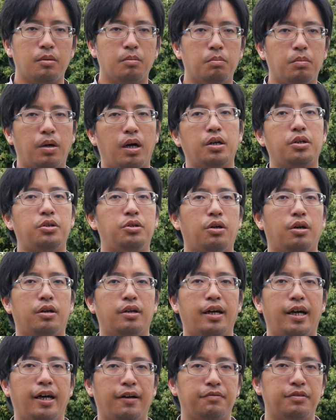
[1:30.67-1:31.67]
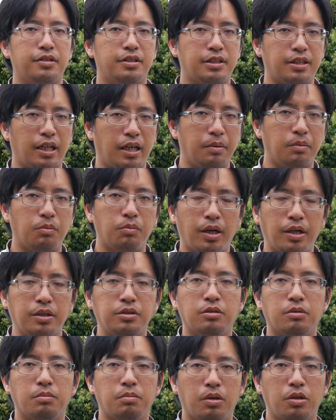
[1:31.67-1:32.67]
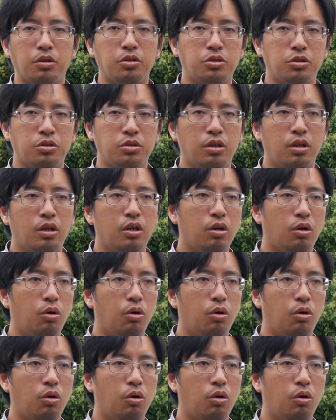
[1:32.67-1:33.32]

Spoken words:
might not have the same range of motion